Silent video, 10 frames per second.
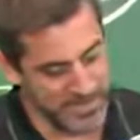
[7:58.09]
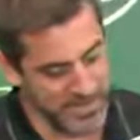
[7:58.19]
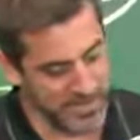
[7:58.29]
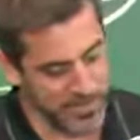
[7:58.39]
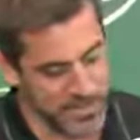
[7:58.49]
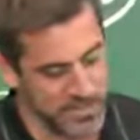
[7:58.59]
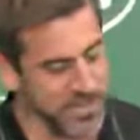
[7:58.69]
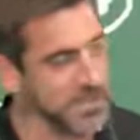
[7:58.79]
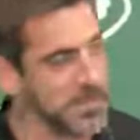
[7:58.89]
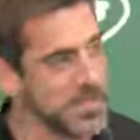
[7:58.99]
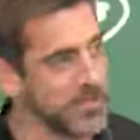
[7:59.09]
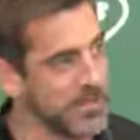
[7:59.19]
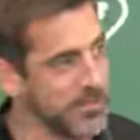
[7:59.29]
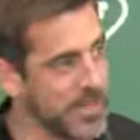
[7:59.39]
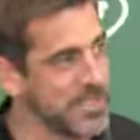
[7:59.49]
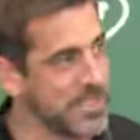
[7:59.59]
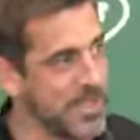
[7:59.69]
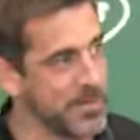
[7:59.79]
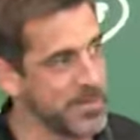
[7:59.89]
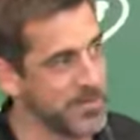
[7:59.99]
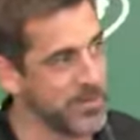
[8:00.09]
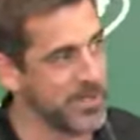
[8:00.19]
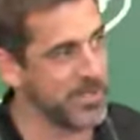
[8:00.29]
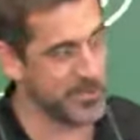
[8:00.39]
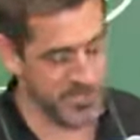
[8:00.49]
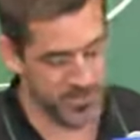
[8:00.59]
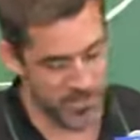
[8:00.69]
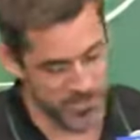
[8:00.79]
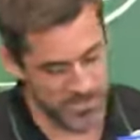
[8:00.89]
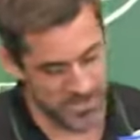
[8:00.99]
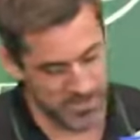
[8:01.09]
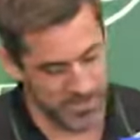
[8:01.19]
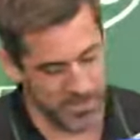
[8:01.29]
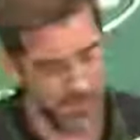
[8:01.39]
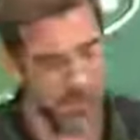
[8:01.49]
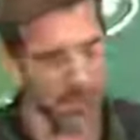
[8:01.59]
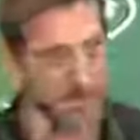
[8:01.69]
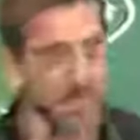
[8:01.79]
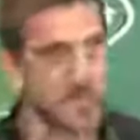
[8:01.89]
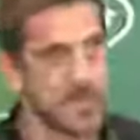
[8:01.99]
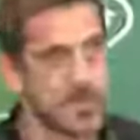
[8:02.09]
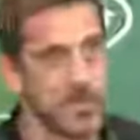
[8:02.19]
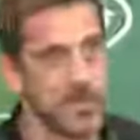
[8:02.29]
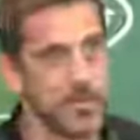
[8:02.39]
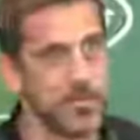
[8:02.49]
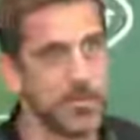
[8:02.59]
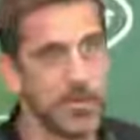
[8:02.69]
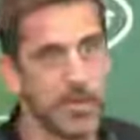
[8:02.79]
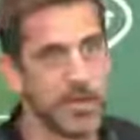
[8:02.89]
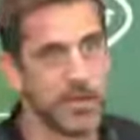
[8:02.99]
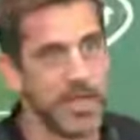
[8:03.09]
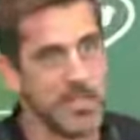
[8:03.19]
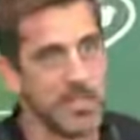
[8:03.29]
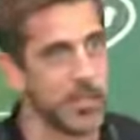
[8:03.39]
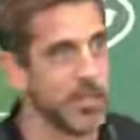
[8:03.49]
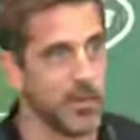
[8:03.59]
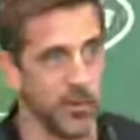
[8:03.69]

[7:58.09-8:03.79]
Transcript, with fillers: and there wasn't any specific FaceTimes from any of those numbers that I was looking at. Um, that's neither here